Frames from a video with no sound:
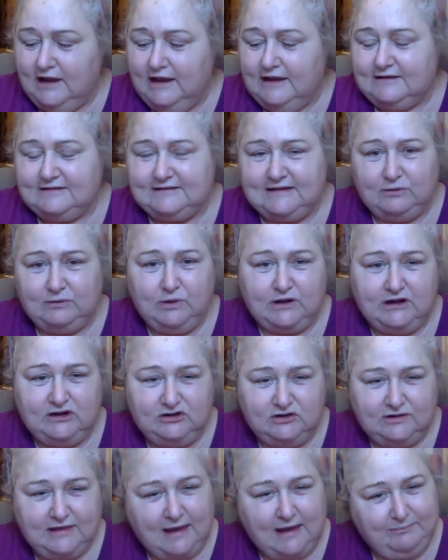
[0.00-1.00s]
Because I want to
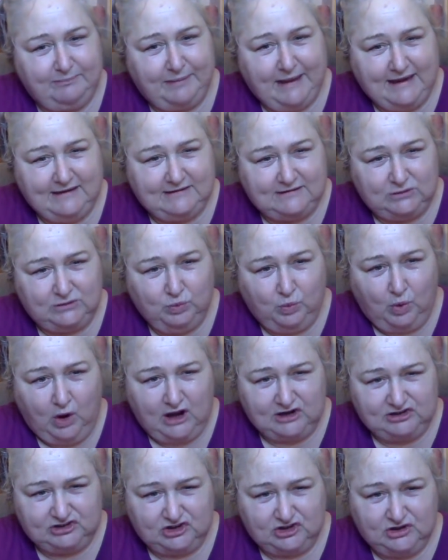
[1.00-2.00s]
do that painted
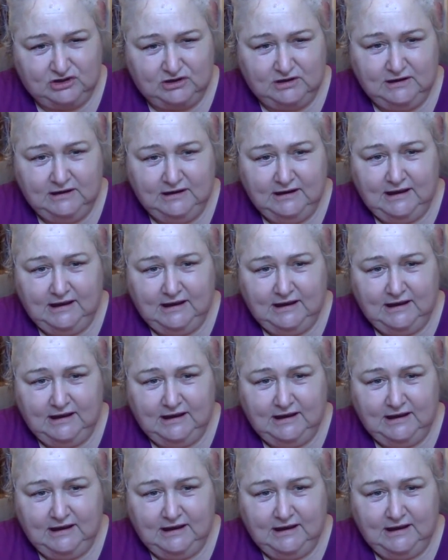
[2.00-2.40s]
washer